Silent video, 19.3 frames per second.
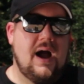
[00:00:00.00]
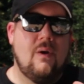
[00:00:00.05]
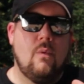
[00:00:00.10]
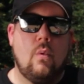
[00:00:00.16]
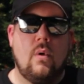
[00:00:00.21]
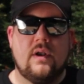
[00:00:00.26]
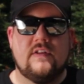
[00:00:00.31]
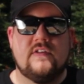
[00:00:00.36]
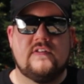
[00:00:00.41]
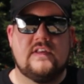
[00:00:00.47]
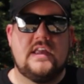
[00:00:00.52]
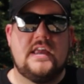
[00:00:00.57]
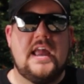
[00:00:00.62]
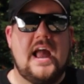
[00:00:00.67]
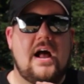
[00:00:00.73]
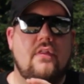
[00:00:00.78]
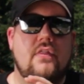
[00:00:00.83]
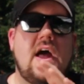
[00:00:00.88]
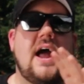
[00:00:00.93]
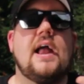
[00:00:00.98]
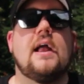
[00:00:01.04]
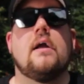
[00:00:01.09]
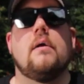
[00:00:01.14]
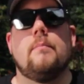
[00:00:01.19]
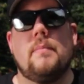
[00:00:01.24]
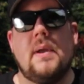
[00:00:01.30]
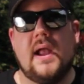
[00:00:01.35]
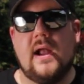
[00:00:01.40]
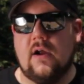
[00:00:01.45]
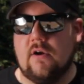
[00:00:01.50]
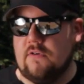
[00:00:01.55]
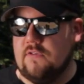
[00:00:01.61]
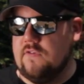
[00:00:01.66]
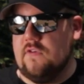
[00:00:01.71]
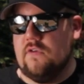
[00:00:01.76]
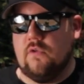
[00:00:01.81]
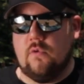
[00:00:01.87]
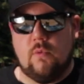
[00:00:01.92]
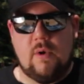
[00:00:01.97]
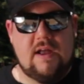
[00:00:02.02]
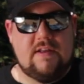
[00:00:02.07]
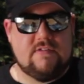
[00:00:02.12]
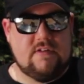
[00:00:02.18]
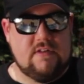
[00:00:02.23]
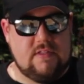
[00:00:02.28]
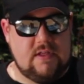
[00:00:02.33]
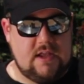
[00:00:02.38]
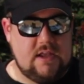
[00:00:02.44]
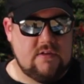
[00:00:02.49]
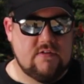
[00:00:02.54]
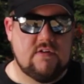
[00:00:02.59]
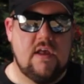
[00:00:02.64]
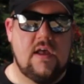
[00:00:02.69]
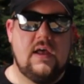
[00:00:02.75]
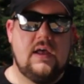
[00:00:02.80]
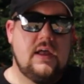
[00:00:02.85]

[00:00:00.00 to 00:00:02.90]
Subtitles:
I want to see how that compares to the rest of these.